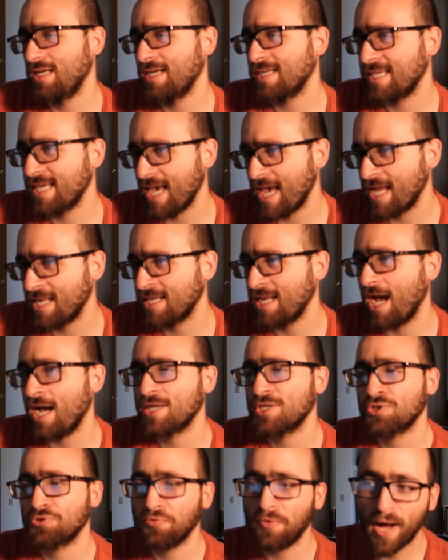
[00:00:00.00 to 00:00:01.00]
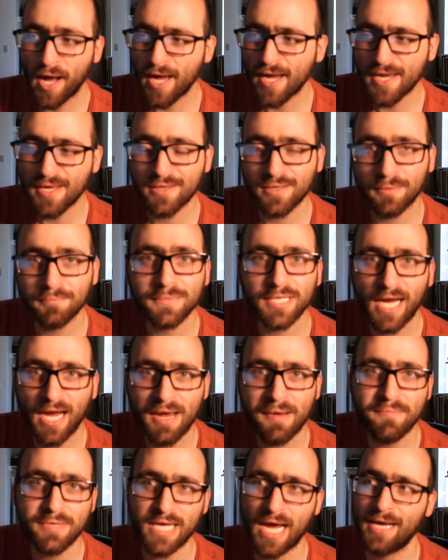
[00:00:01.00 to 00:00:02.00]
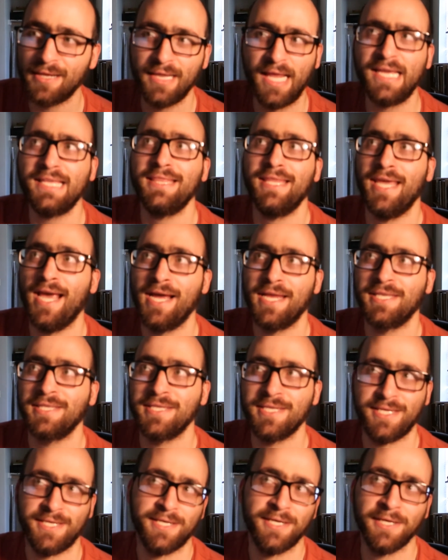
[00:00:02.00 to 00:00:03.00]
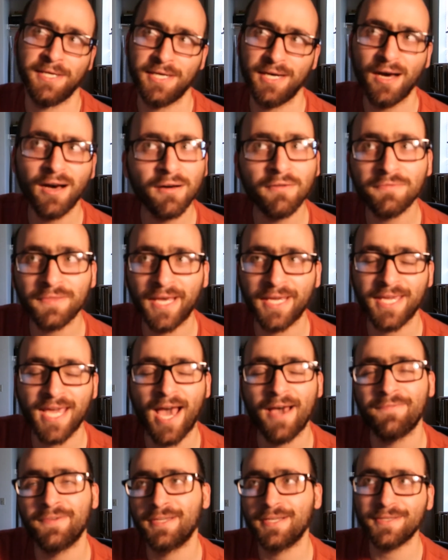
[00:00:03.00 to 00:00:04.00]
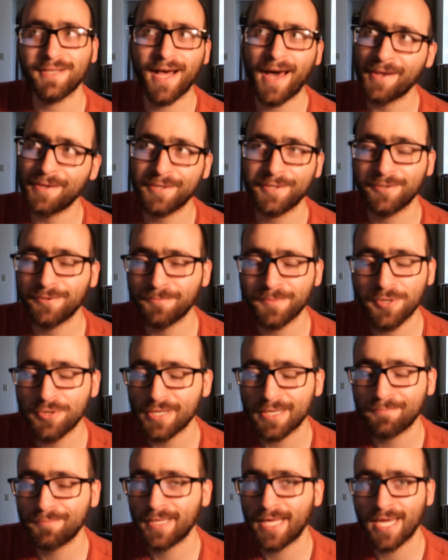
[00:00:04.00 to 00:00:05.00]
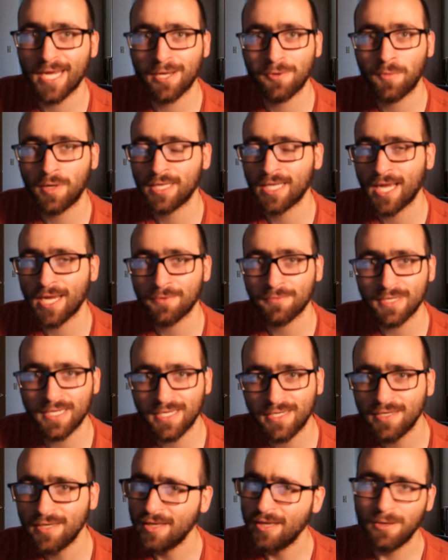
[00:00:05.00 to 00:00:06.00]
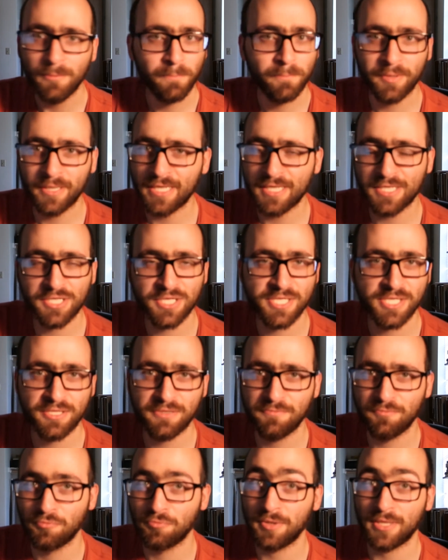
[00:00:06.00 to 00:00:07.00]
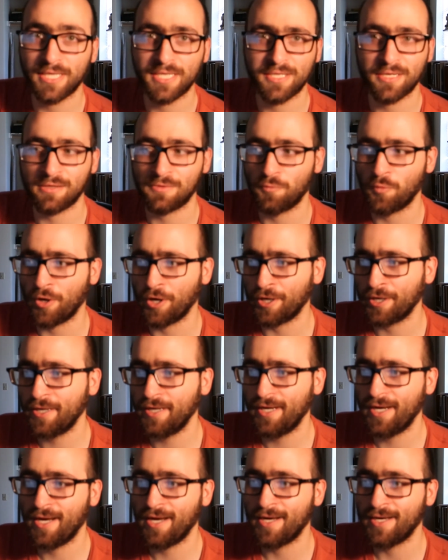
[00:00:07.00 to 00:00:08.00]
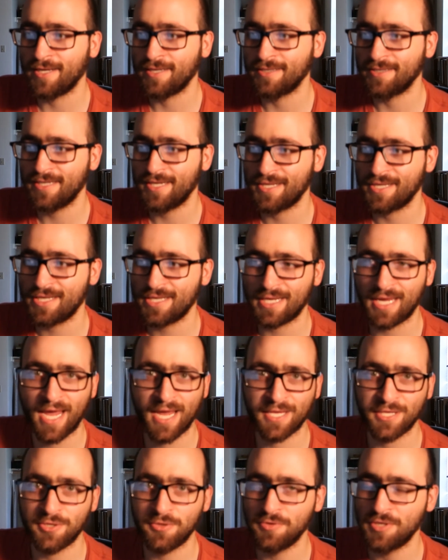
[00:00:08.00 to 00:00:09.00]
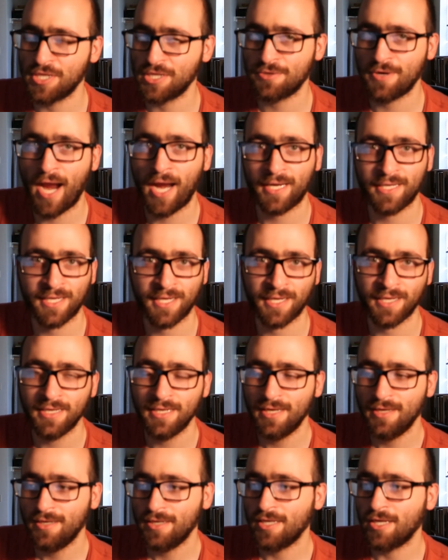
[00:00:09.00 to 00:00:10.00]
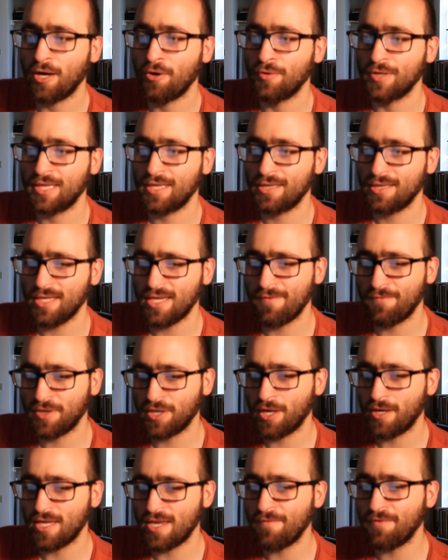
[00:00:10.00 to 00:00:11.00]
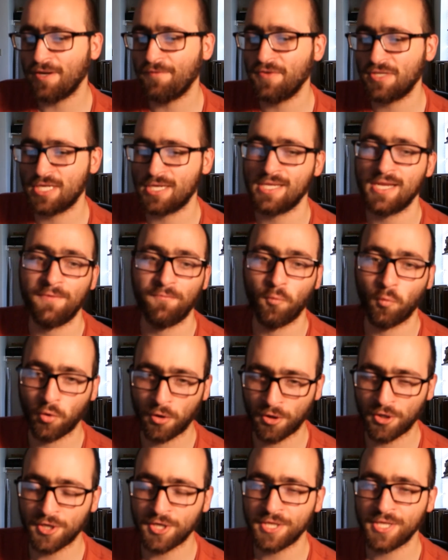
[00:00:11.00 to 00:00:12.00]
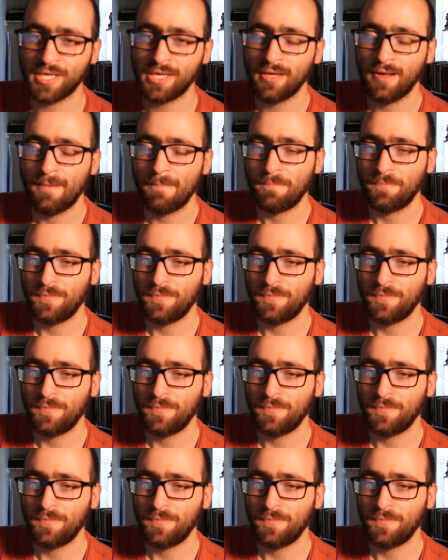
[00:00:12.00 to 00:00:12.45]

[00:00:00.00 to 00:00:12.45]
Again, I try sometimes. I like the idea of like having classical music playing while I read, but it just really doesn't work. Uh, it's again too distracting. You know, it's even though even if it doesn't have words,